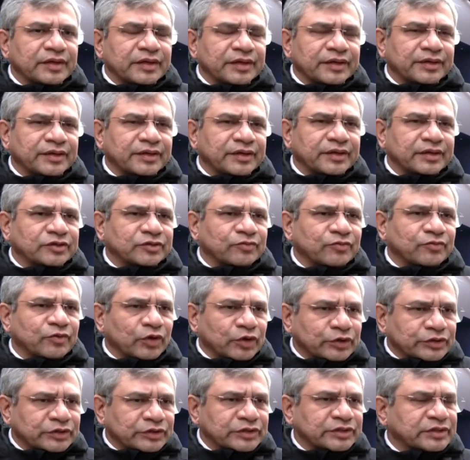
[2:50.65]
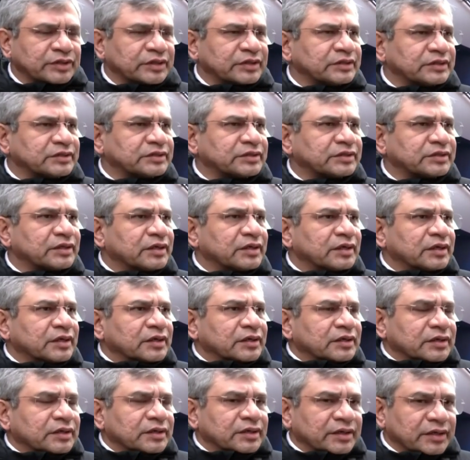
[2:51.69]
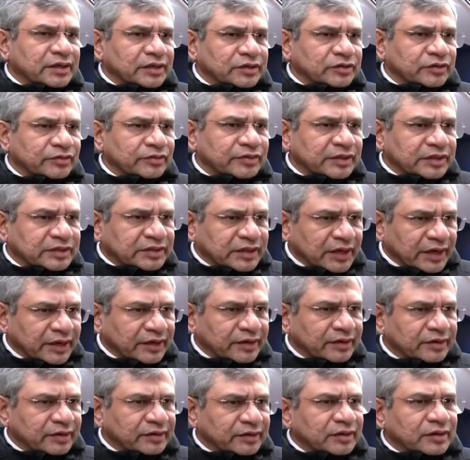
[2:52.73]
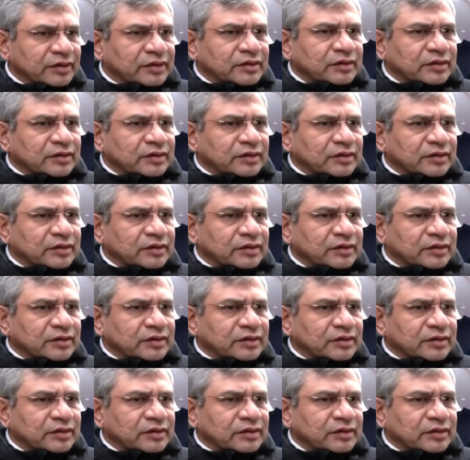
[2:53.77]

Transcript: in case of logistics, in case of design,